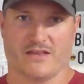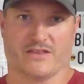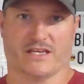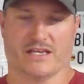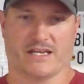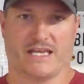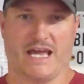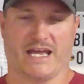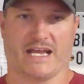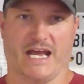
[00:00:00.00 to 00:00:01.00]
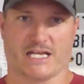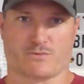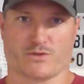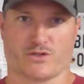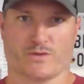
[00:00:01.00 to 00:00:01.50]
the keg as
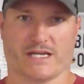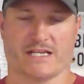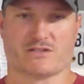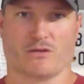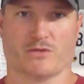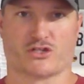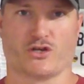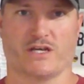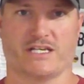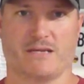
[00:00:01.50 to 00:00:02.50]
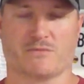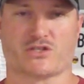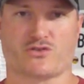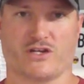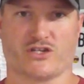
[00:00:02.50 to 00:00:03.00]
we're doing it. So I'm gonna show you a
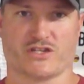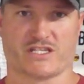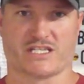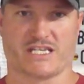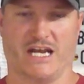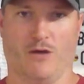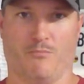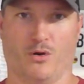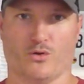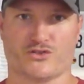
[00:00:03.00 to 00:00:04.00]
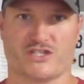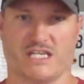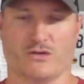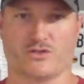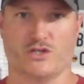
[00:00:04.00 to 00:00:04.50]
demonstration. This is gonna help pull
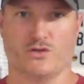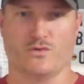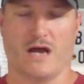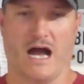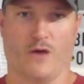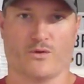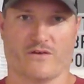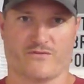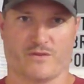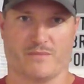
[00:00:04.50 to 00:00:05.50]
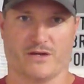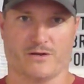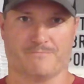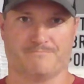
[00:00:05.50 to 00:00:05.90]
C O two out of the beer.